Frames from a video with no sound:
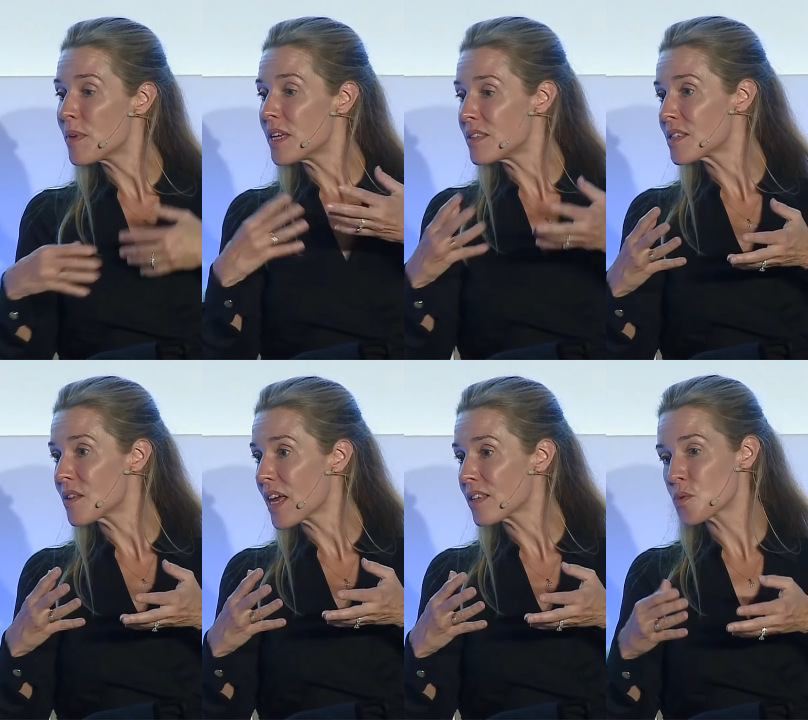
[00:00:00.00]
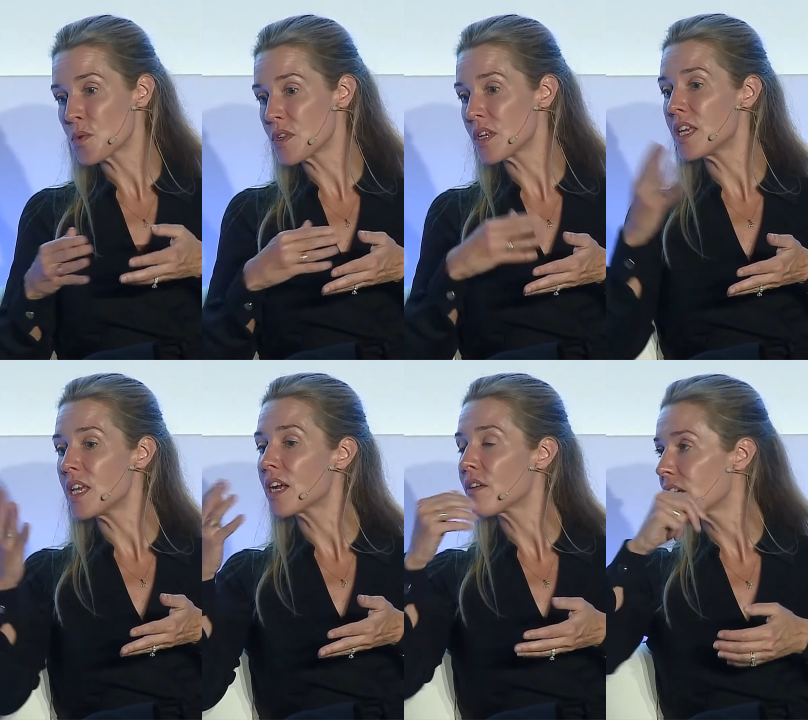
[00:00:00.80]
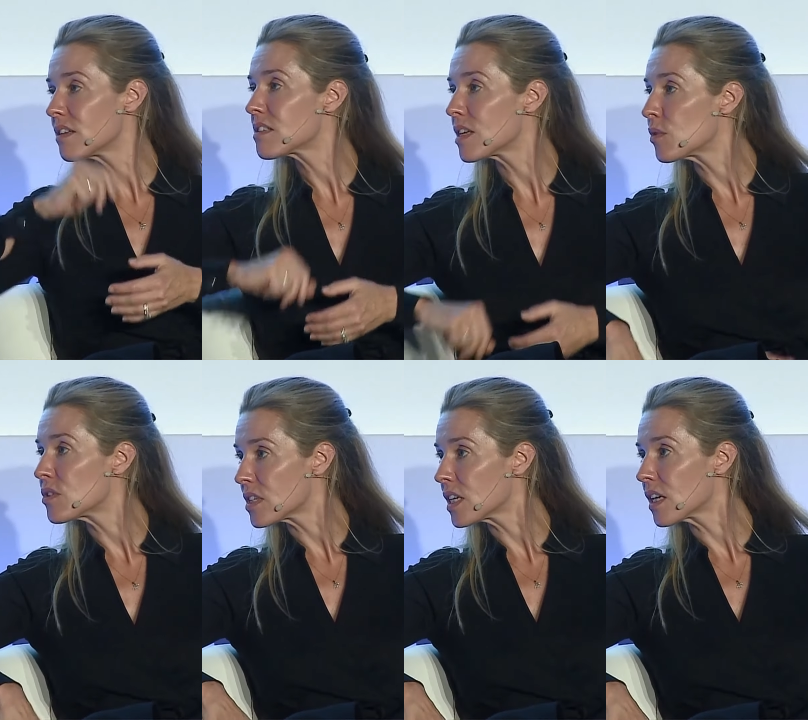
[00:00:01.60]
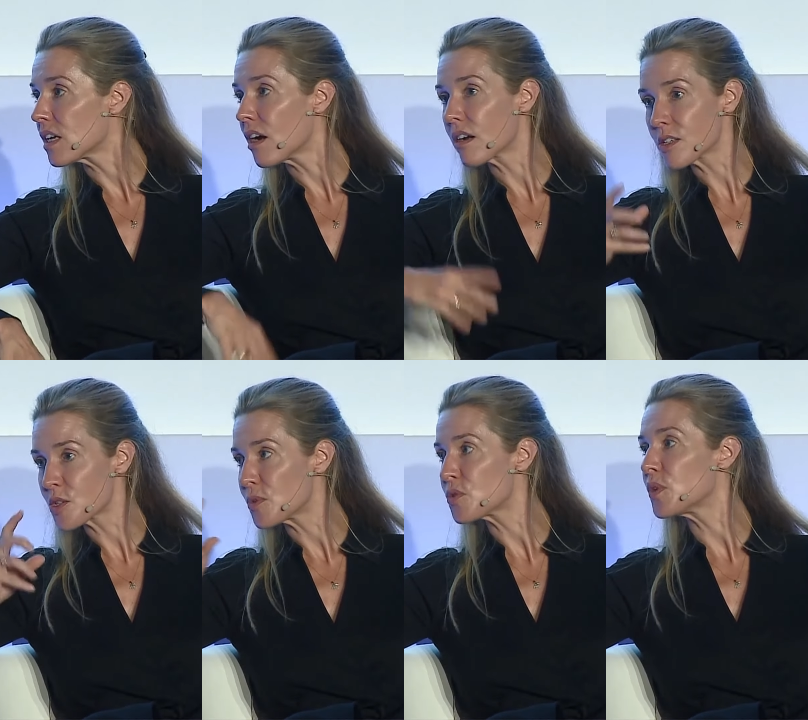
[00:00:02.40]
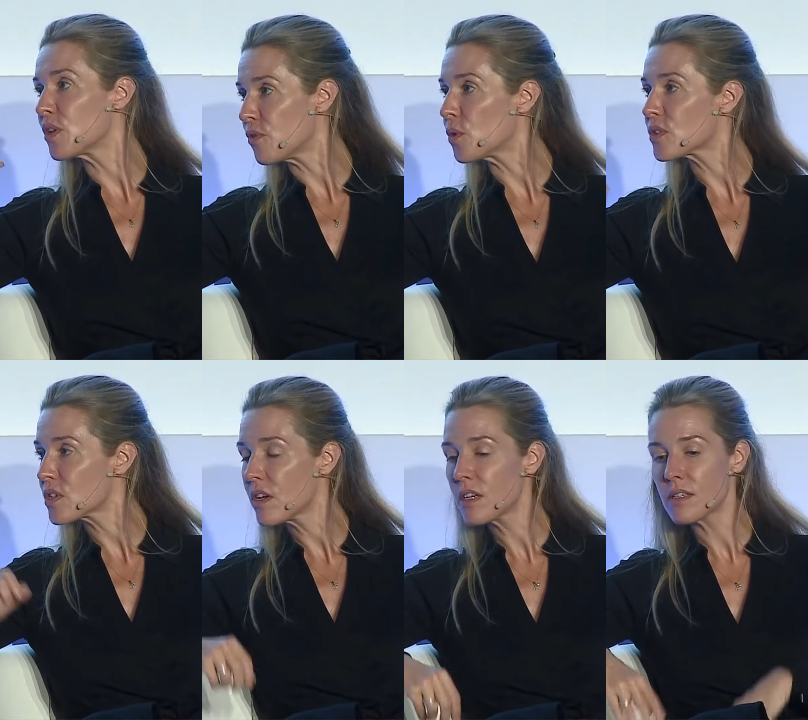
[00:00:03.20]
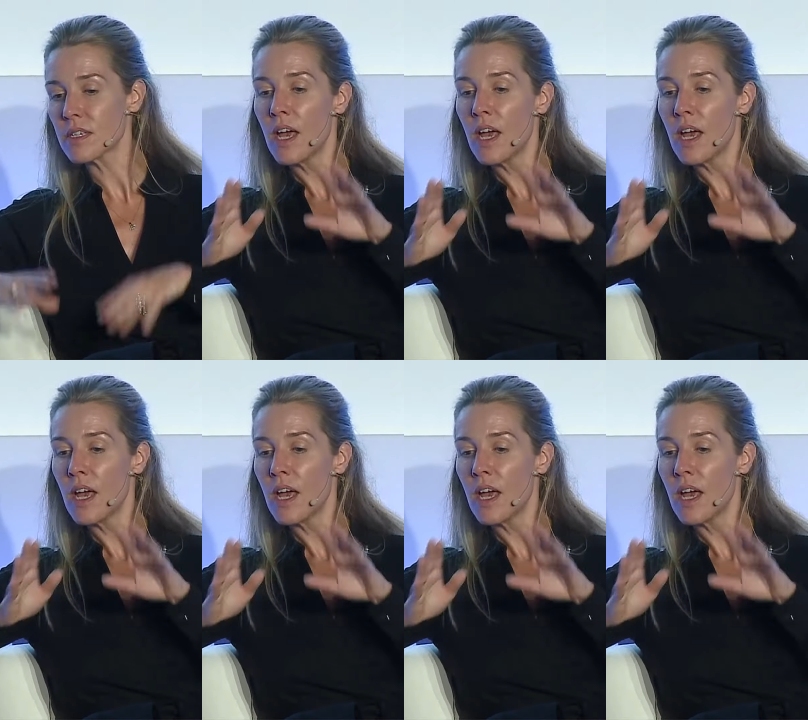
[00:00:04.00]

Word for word: And so that's one of the key areas that we're seeing our customers really focus on is